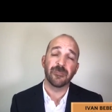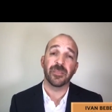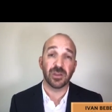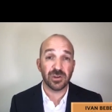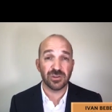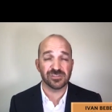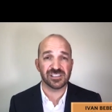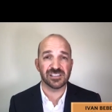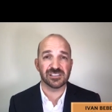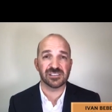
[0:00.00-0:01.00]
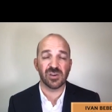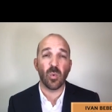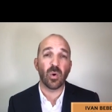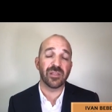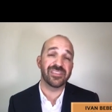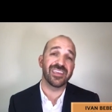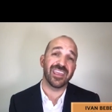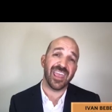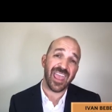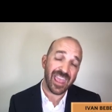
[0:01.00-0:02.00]
The good news is we're at the
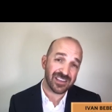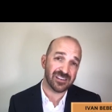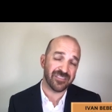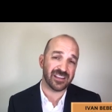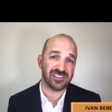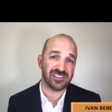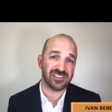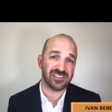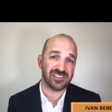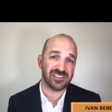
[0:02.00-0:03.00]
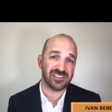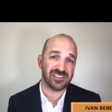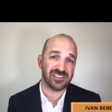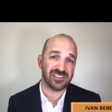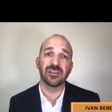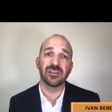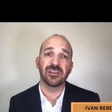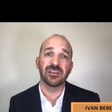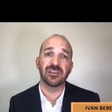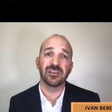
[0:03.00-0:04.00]
end of that timeline of waiting,
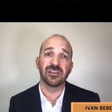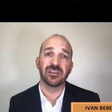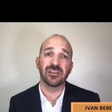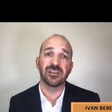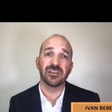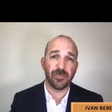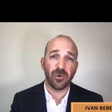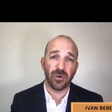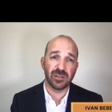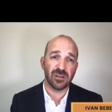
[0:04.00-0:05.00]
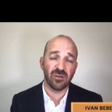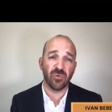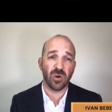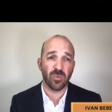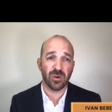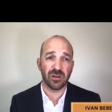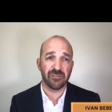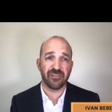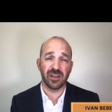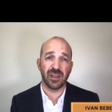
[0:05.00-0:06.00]
and we're almost at the point of where we're going to
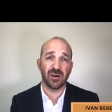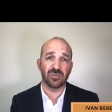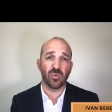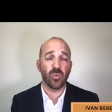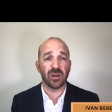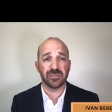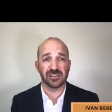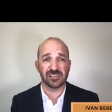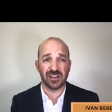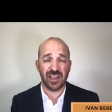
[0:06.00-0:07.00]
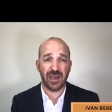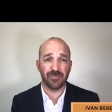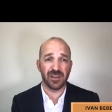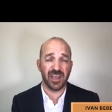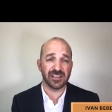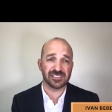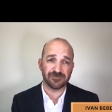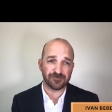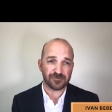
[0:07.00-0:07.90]
find out where things are going to happen next.